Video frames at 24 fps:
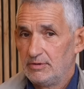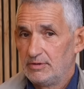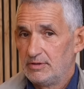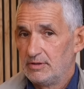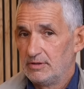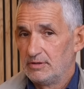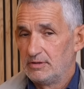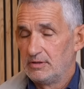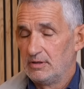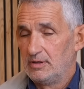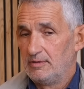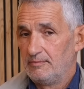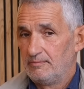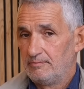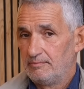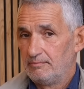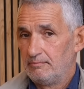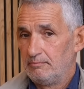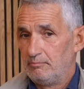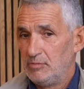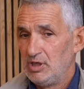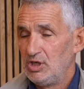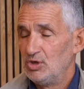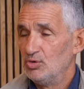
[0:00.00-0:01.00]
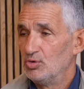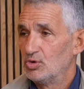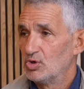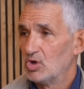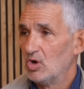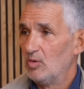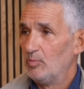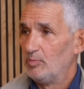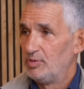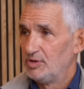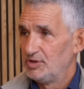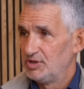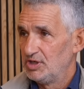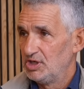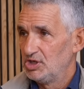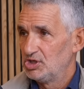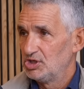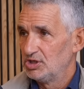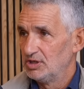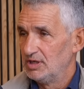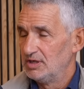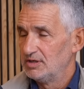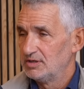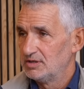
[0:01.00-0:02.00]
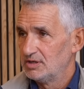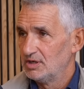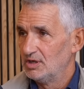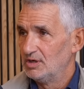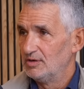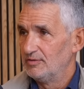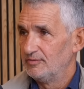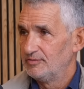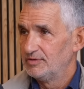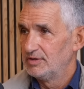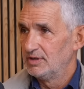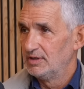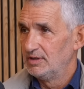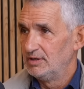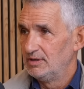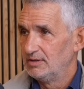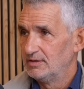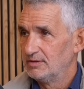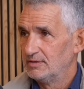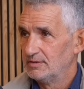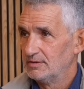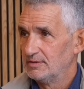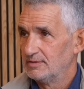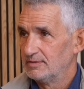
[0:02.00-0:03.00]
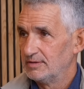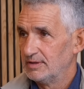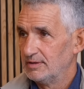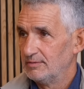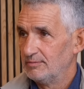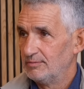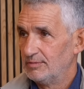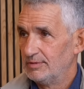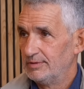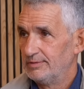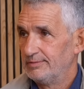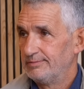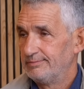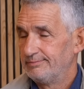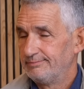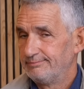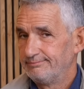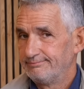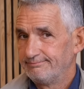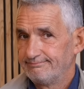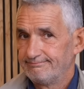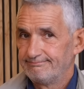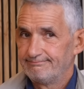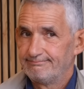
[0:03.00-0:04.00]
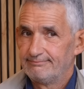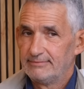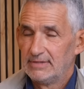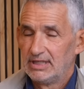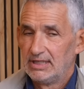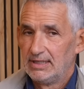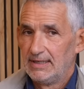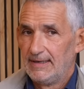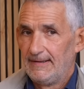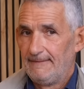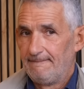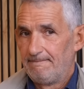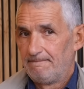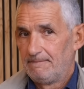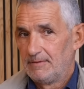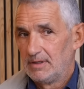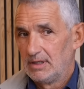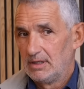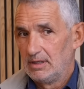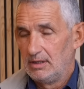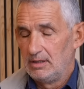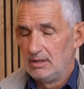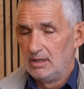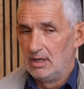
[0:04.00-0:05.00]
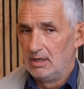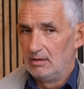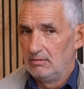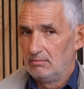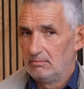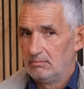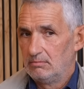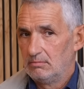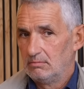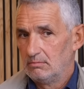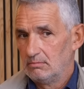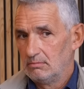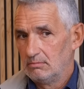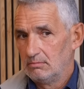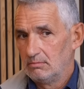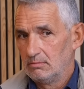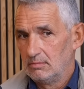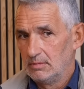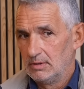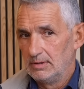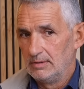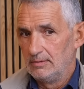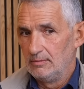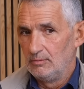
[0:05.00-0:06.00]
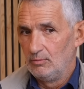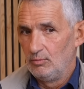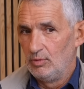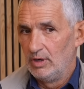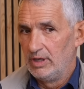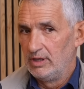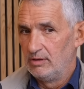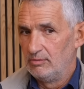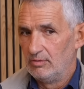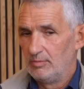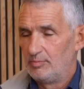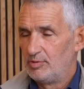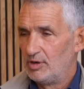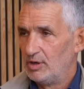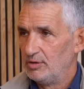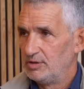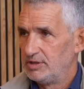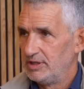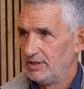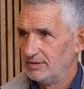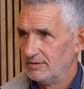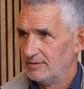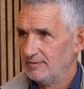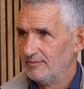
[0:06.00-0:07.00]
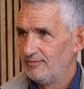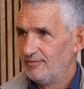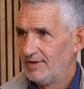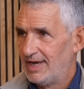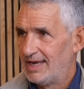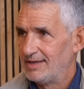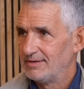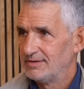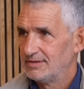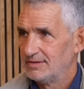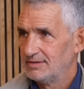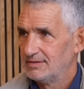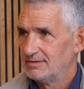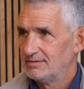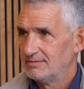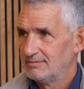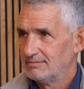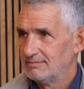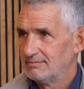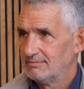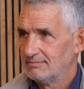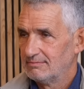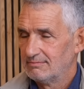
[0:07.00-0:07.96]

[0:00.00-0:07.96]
was the sort of meal composition itself. So you can sort of say, well, you know, whether the proteins and fats